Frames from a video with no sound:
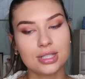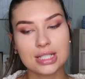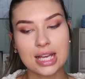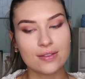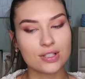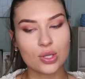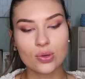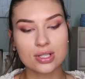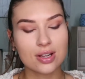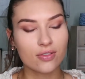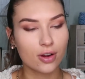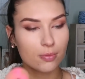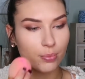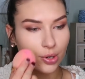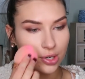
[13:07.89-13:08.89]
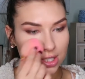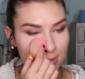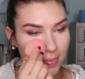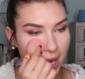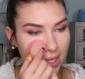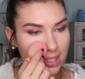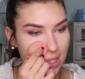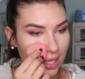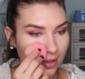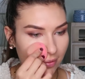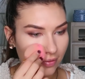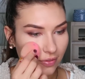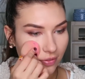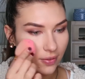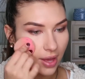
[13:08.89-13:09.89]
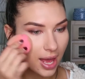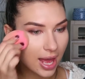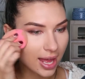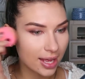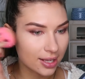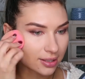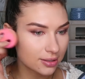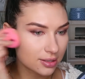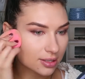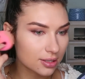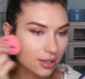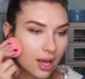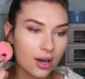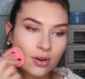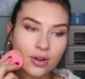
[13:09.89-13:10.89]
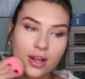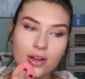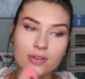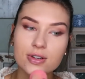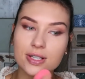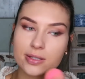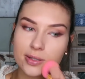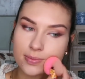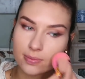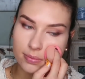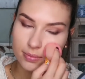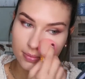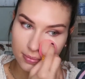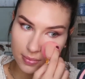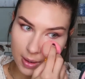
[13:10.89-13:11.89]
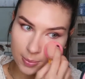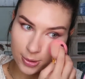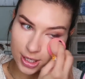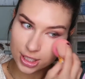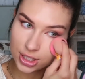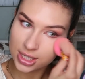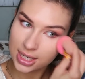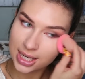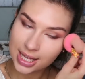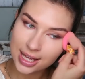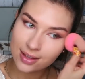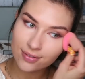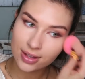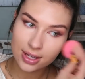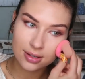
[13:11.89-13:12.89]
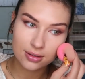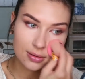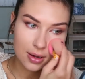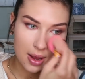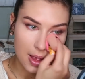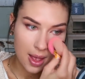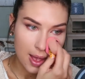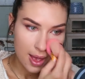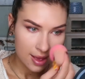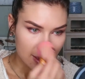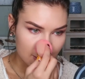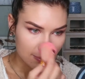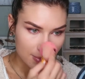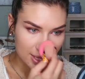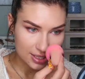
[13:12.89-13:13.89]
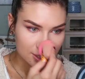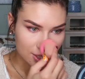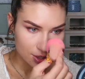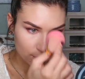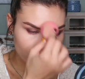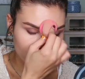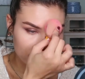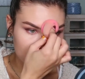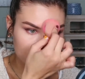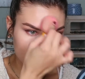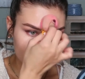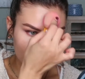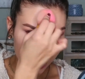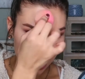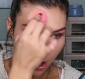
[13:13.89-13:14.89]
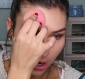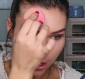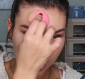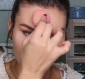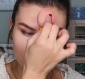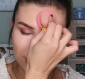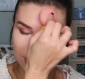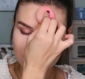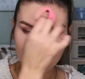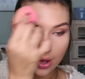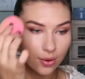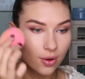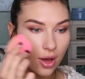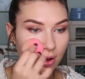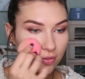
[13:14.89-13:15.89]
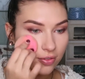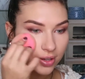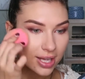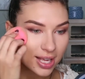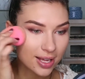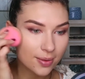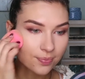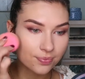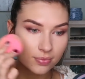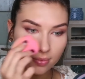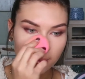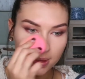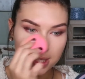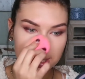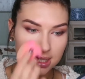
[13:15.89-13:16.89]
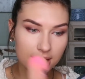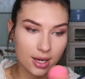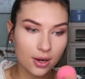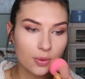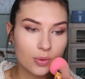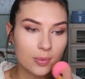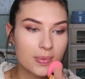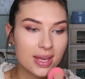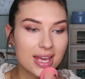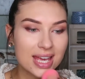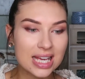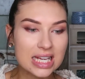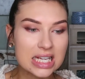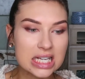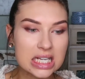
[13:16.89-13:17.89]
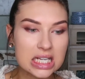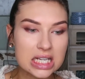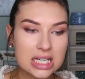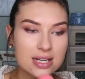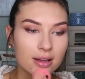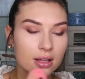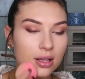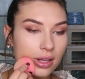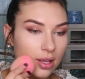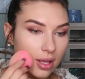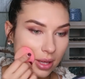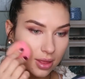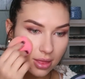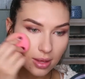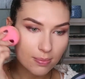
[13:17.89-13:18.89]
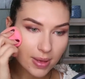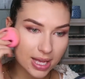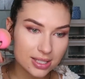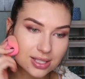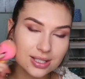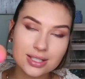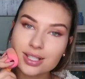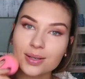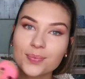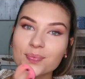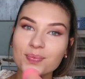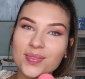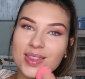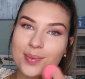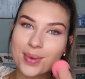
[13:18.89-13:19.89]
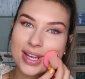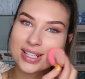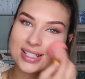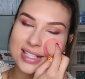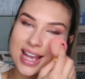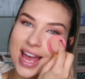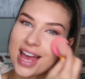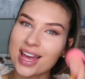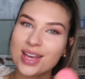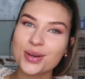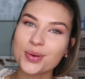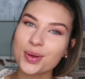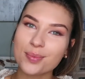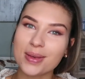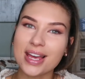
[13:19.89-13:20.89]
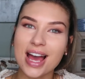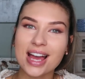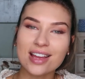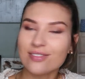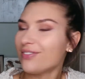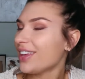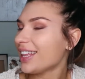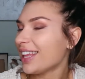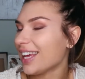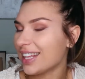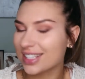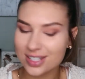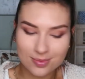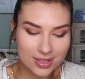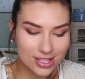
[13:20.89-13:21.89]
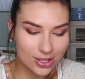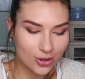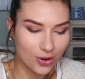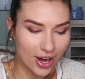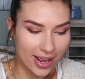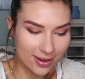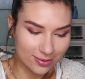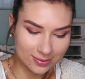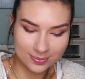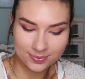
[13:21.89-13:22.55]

gives you a different perspective, and I don't know, just appreciative, and makes you work a little bit harder. So hopefully this year will be the best yet. It will be. I can feel it. It's gonna be so great.